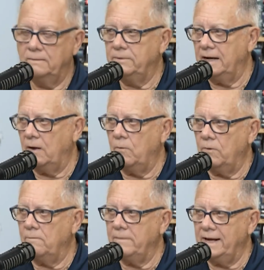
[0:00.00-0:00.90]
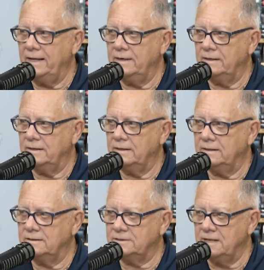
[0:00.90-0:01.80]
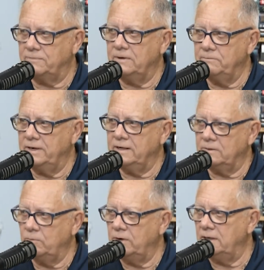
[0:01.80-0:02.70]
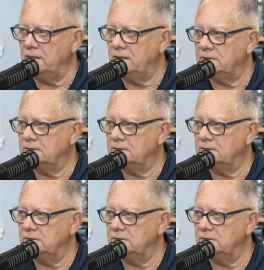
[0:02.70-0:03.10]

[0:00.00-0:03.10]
but I want to make it something bigger than what it is.